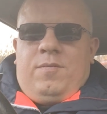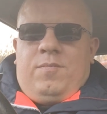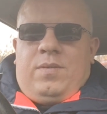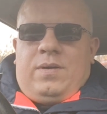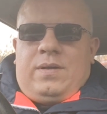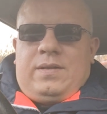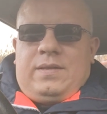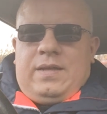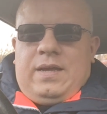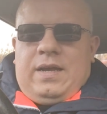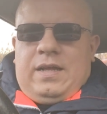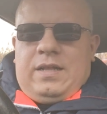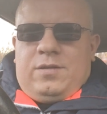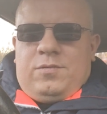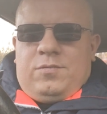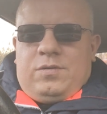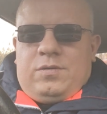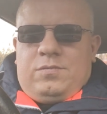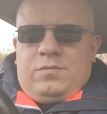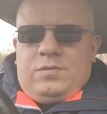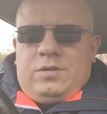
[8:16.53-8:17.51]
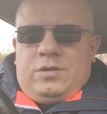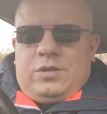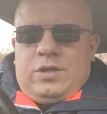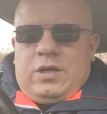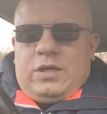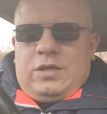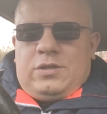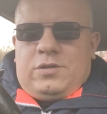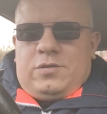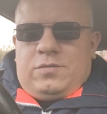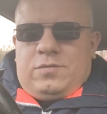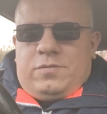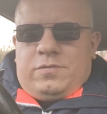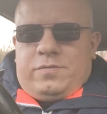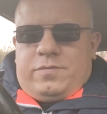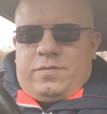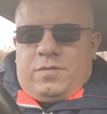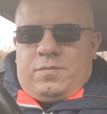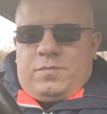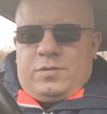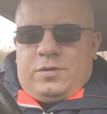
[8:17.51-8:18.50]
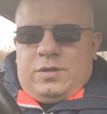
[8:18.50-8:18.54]
But then when we change
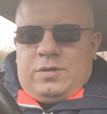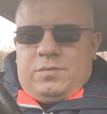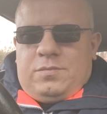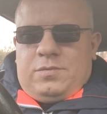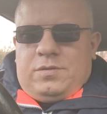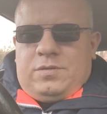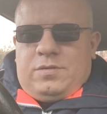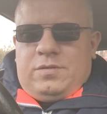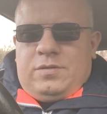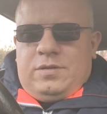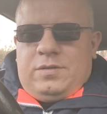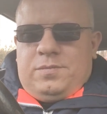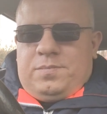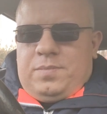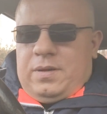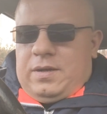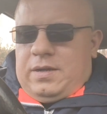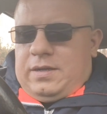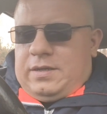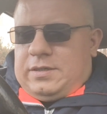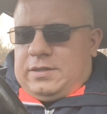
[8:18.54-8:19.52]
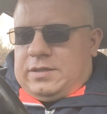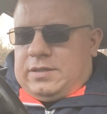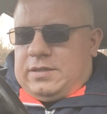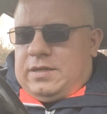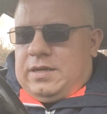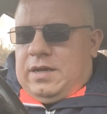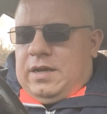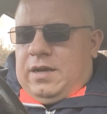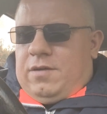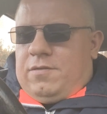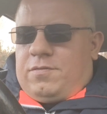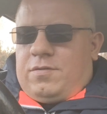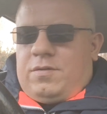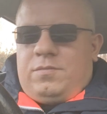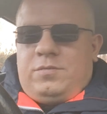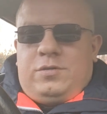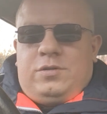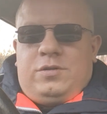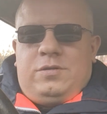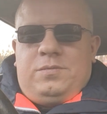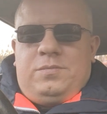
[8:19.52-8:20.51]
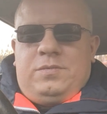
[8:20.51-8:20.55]
from in Paris
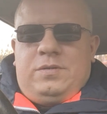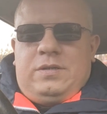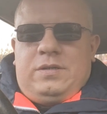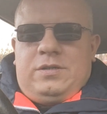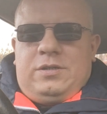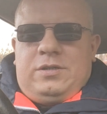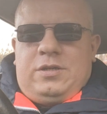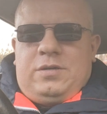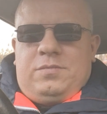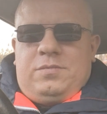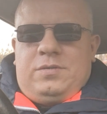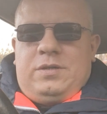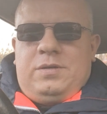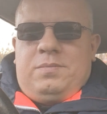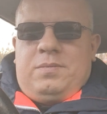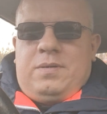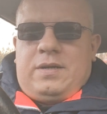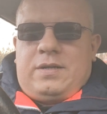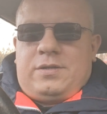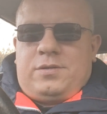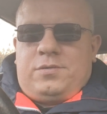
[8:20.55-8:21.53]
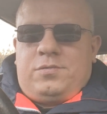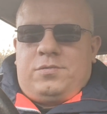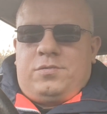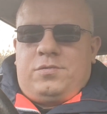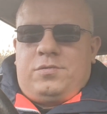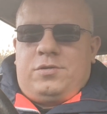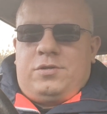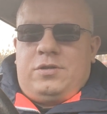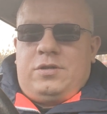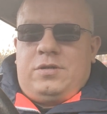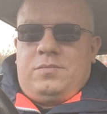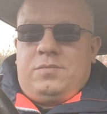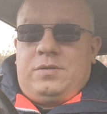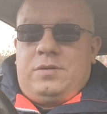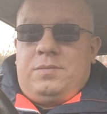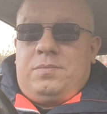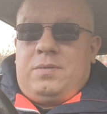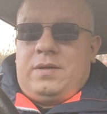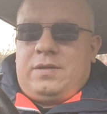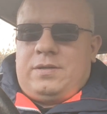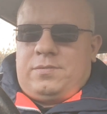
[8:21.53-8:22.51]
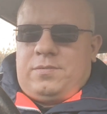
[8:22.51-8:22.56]
from GMT +2 to GMT
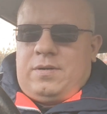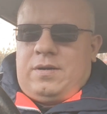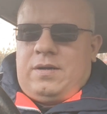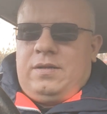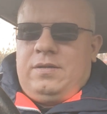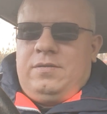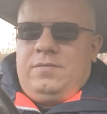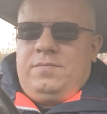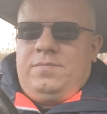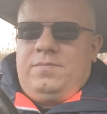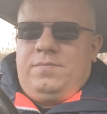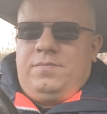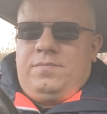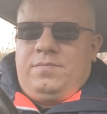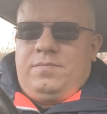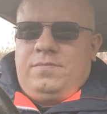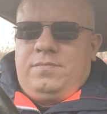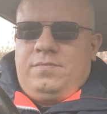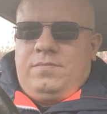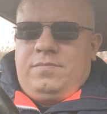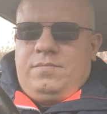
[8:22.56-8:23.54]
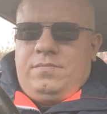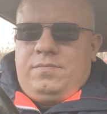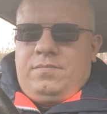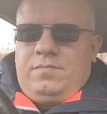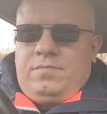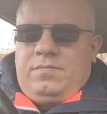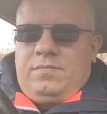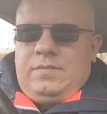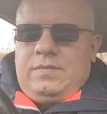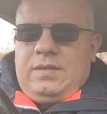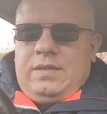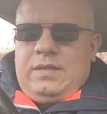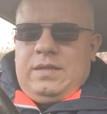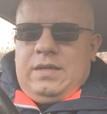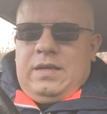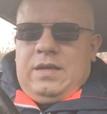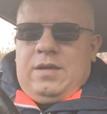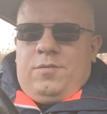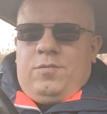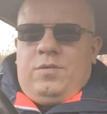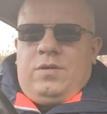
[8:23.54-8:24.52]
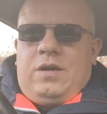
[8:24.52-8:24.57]
+1,
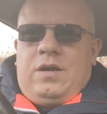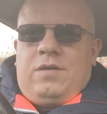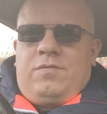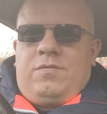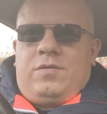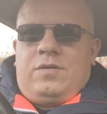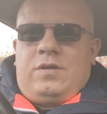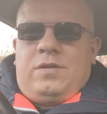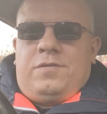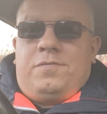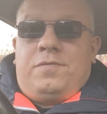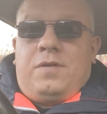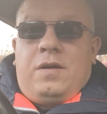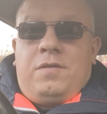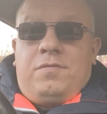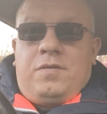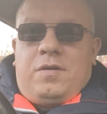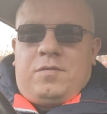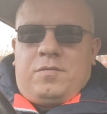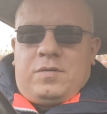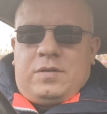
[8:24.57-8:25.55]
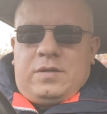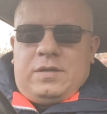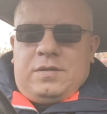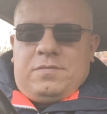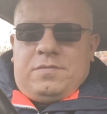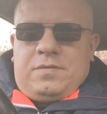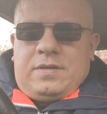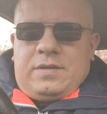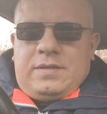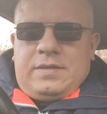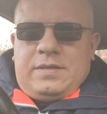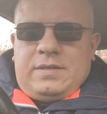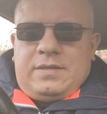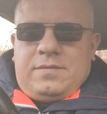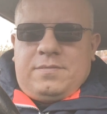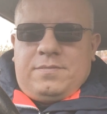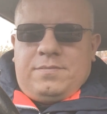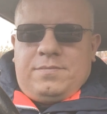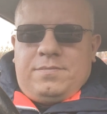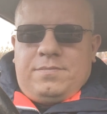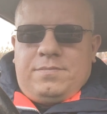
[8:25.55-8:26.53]
we have only 5 hour difference.